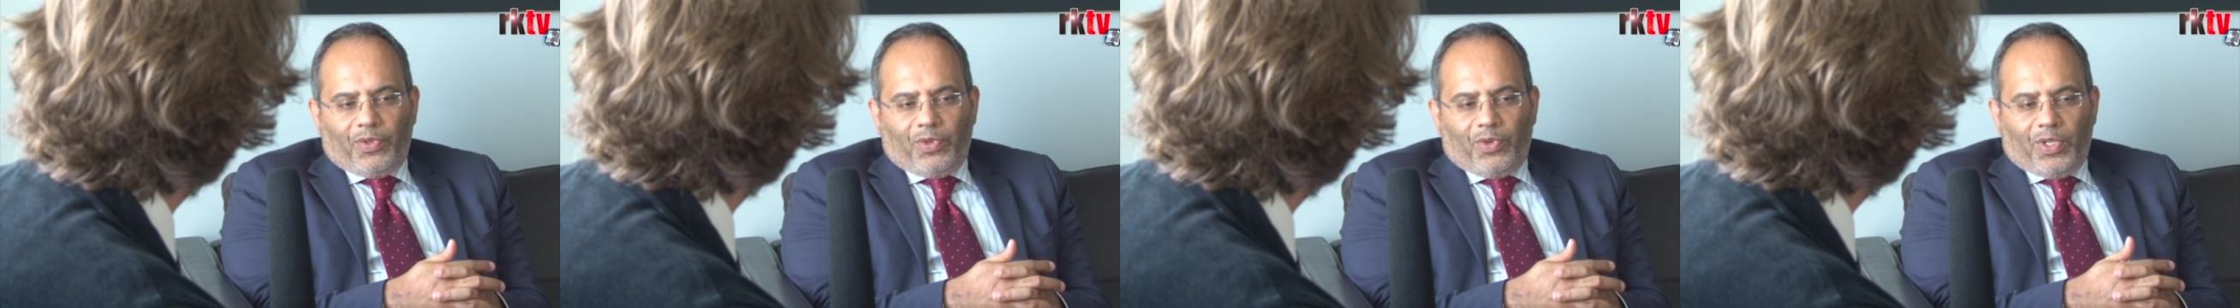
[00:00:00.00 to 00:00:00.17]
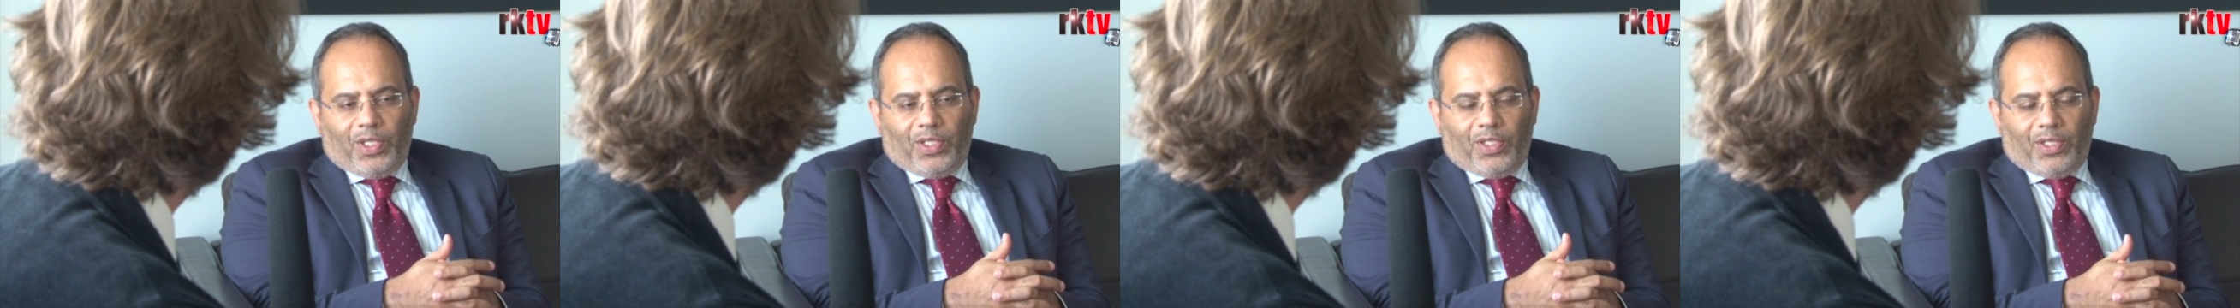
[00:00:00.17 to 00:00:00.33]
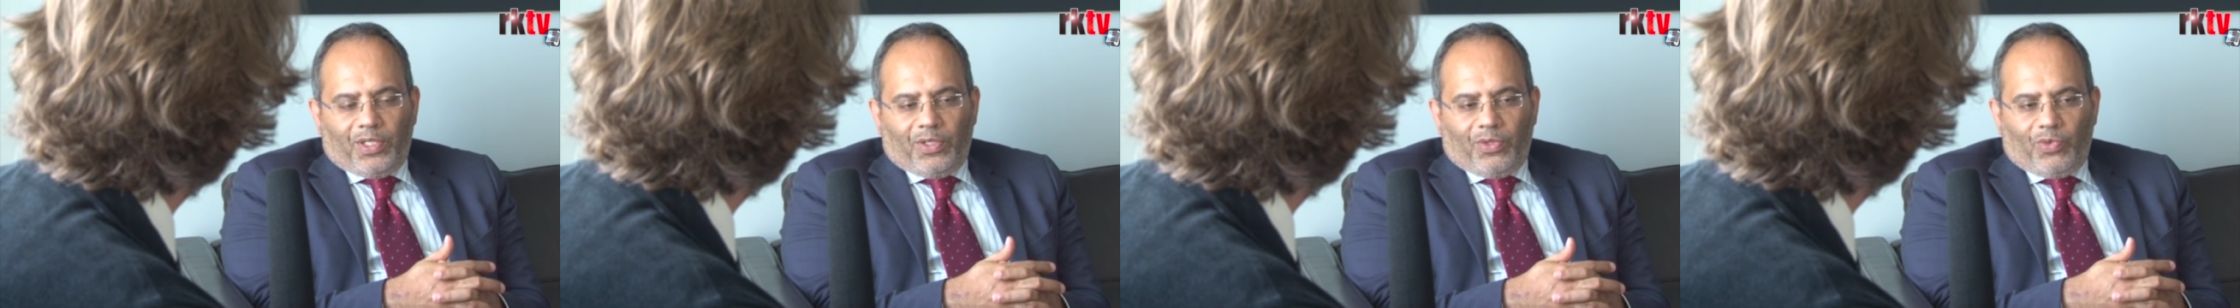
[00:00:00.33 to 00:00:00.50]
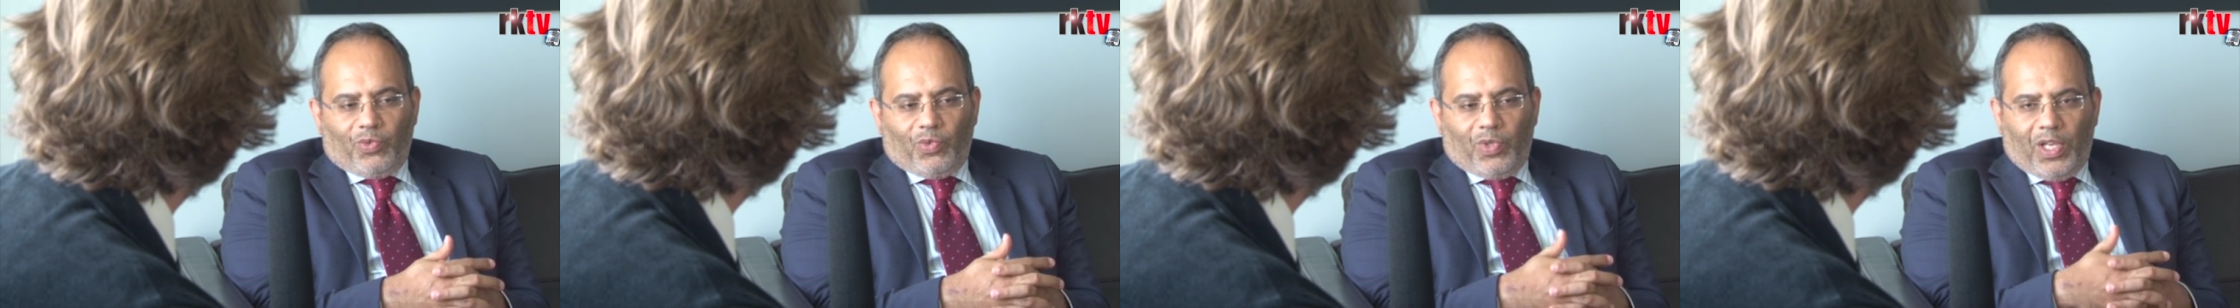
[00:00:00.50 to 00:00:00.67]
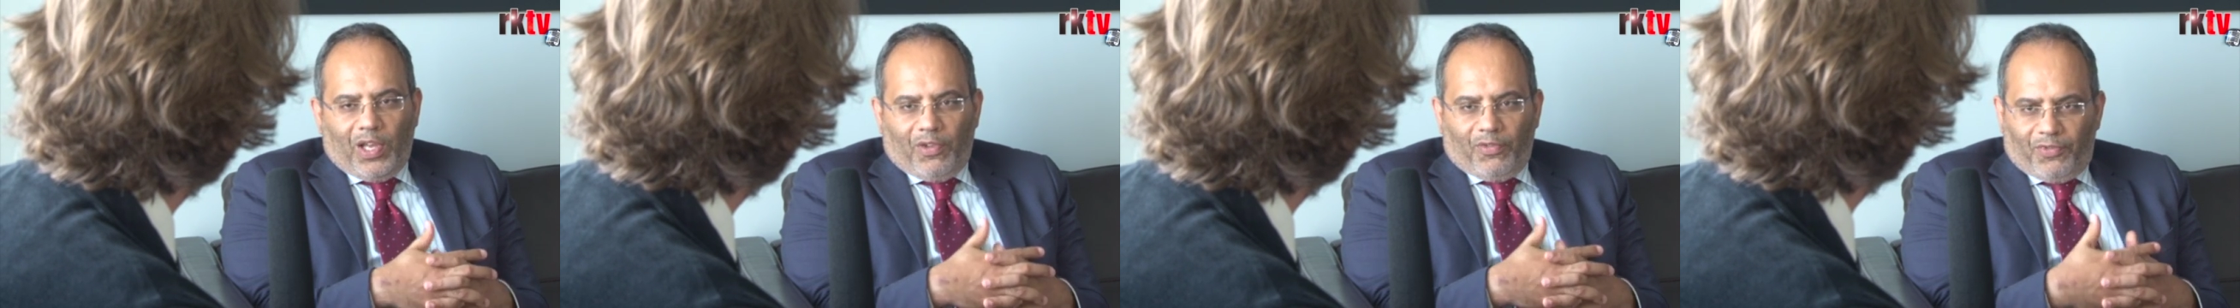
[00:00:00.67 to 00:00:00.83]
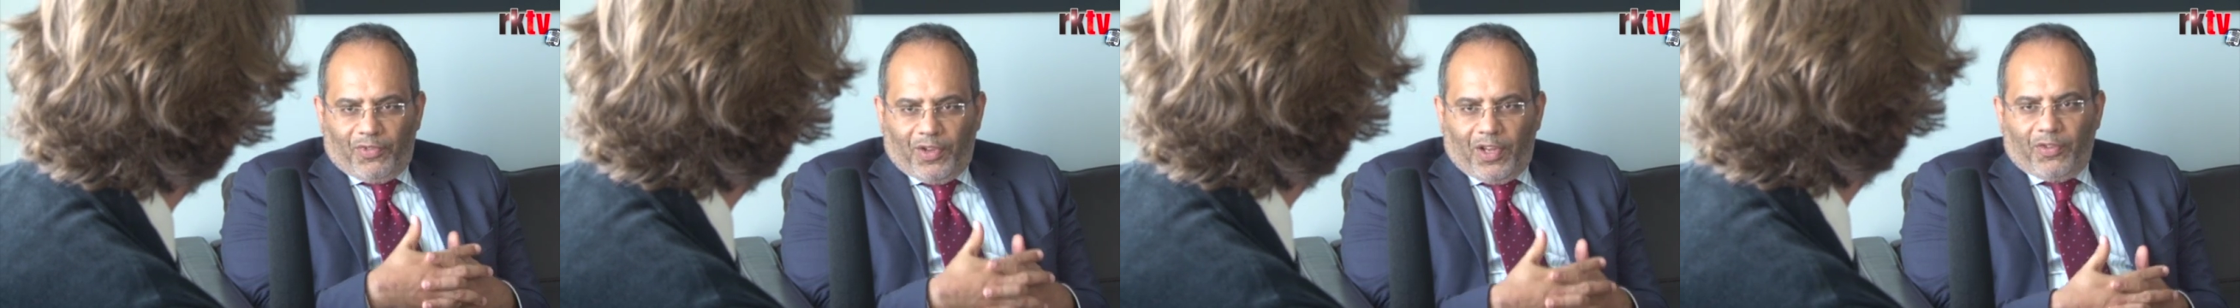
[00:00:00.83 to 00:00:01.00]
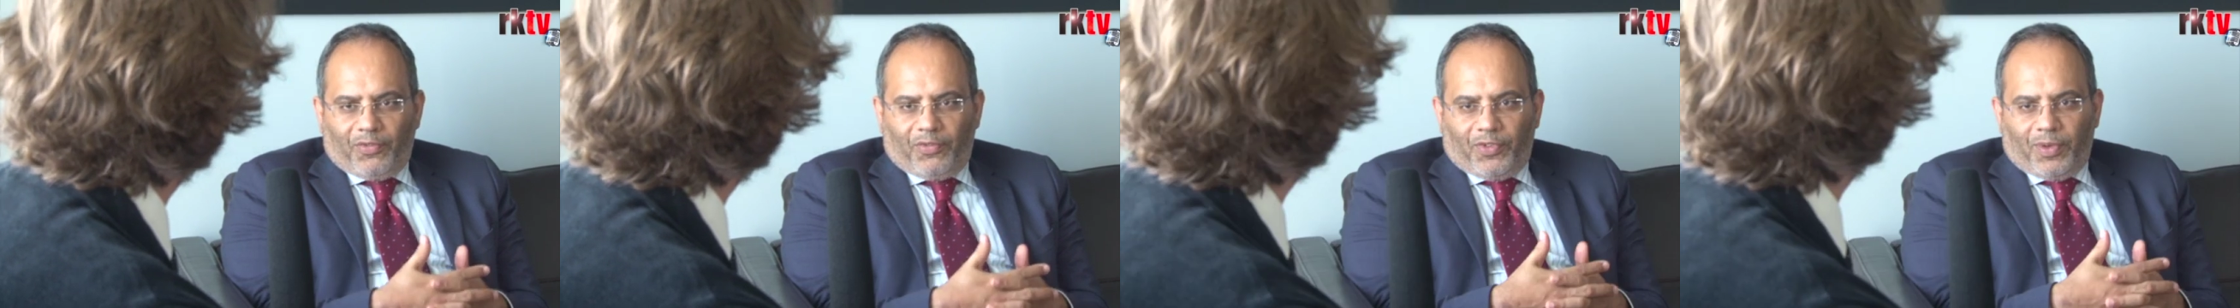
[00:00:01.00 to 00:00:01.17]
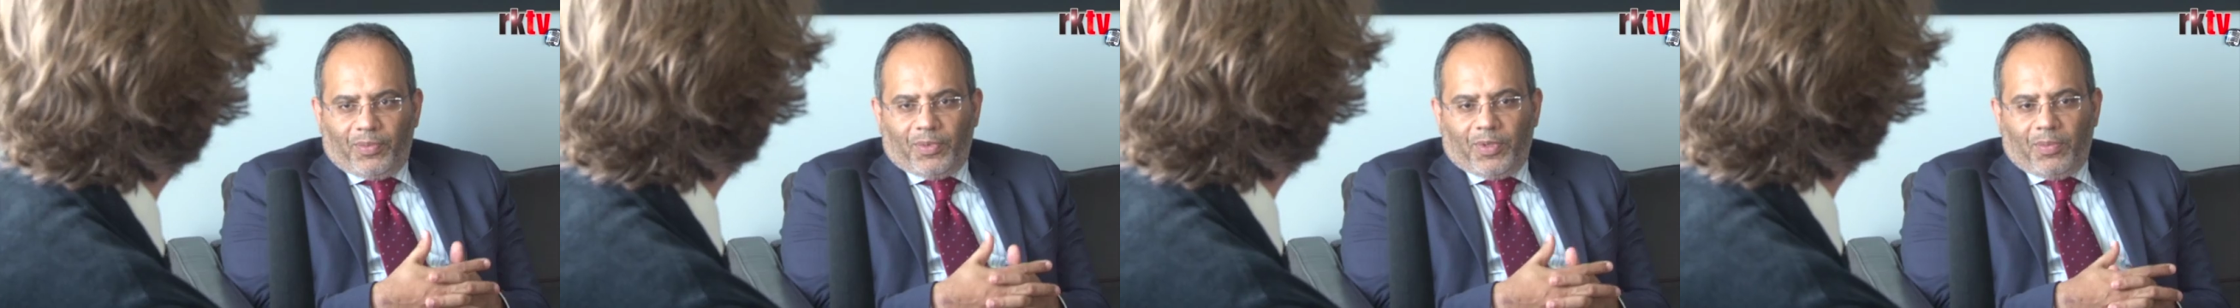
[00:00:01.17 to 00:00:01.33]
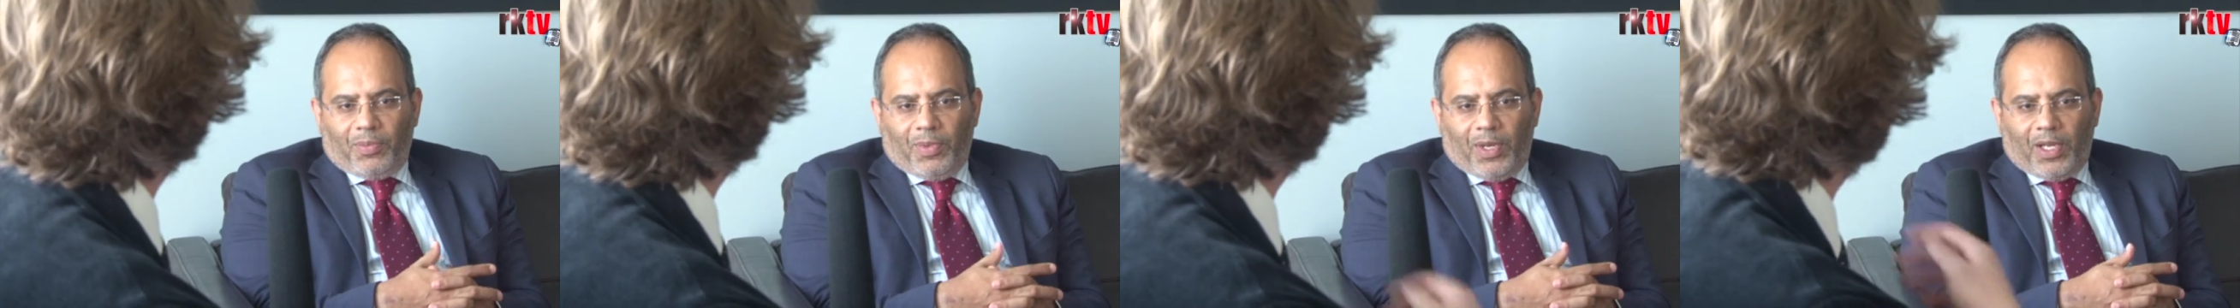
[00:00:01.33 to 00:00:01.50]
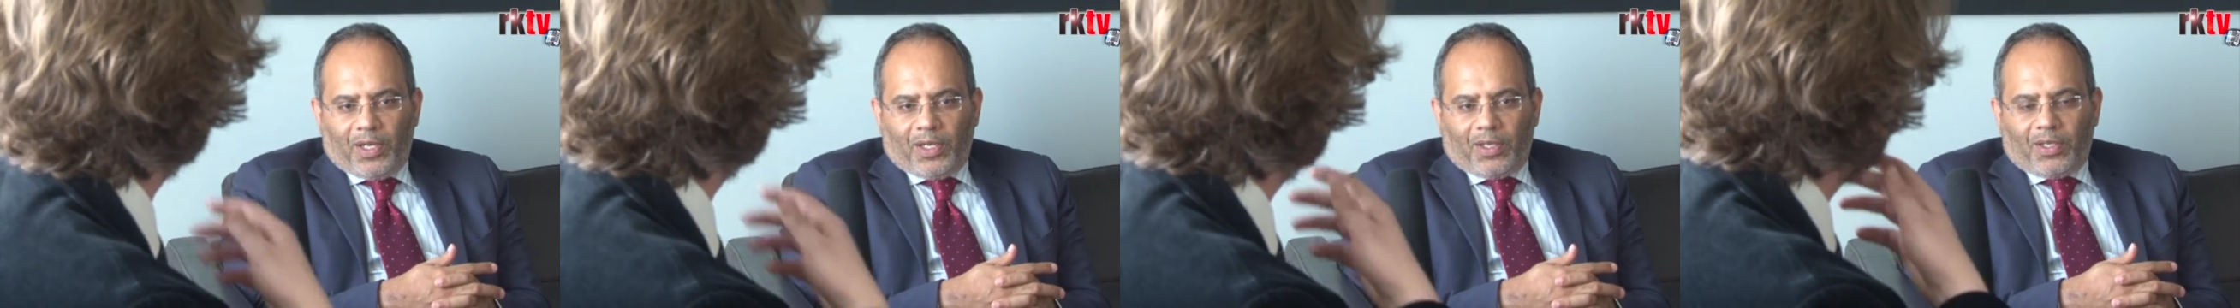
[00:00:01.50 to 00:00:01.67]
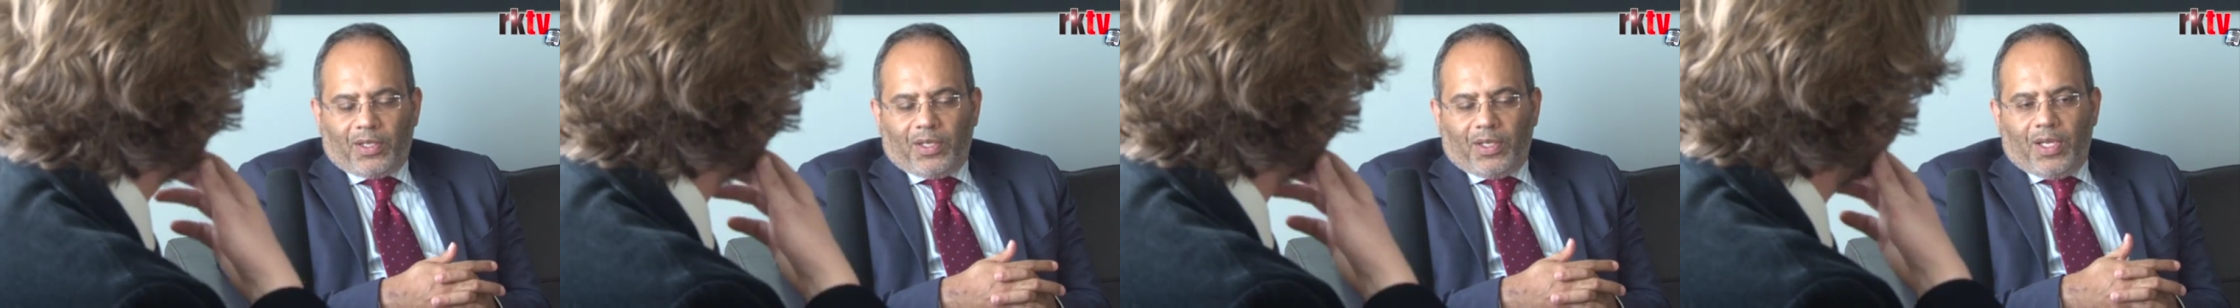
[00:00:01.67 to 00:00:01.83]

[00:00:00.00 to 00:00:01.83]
reasons we are far from the mark